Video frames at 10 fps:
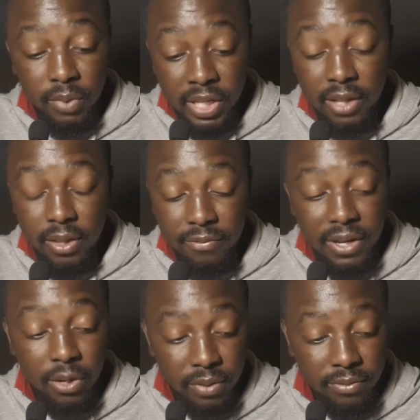
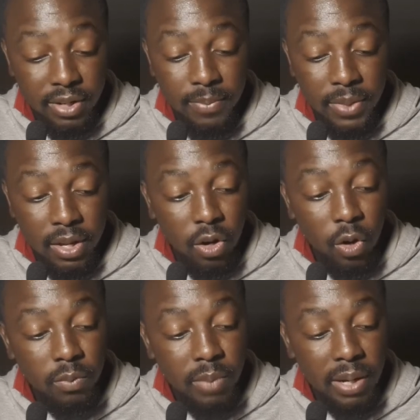
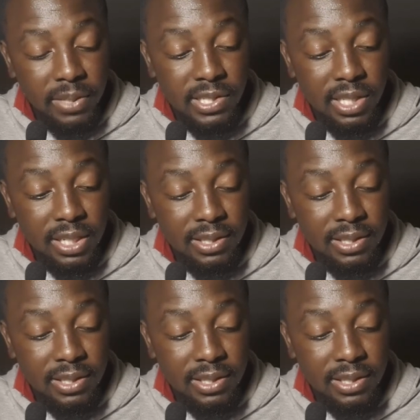owned by Mr.